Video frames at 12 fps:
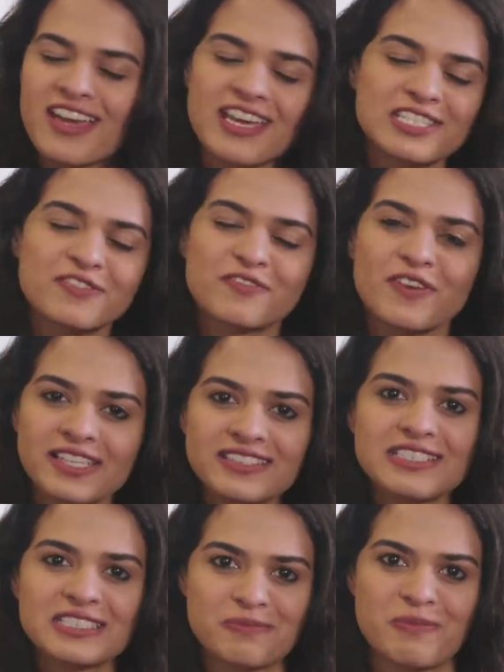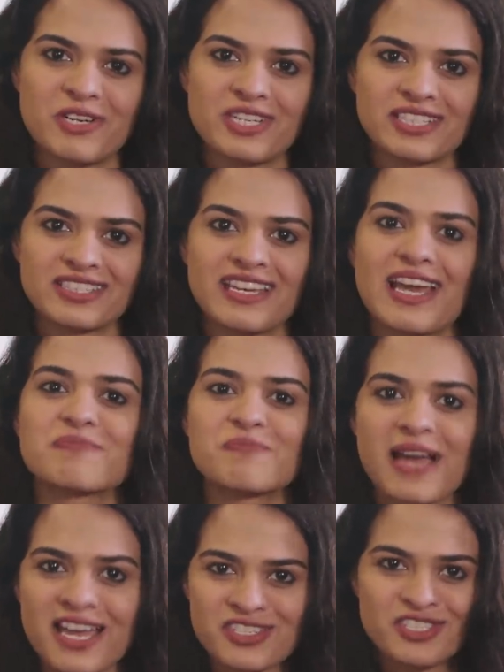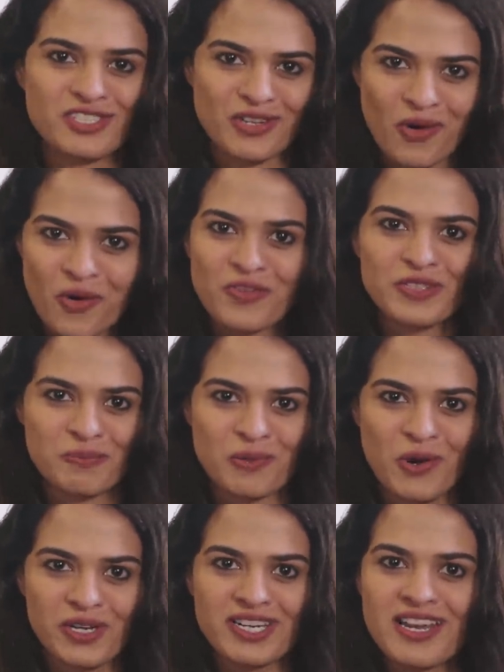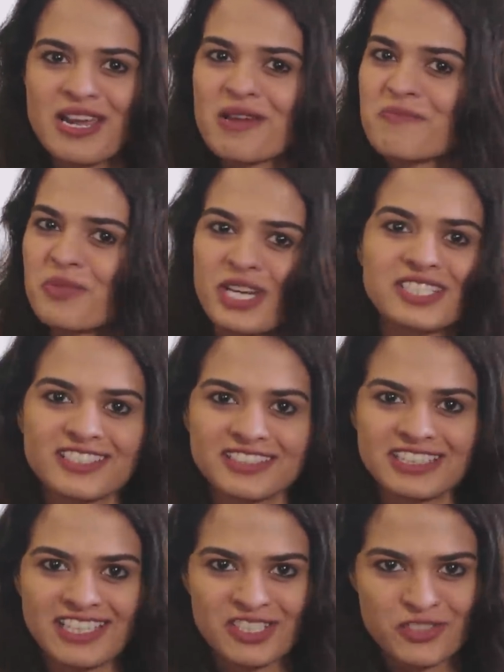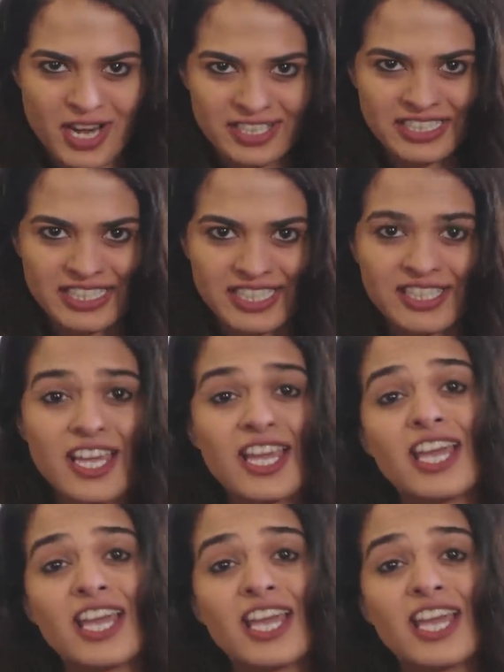his fighting spirit and passion over the board brings in the adrenaline.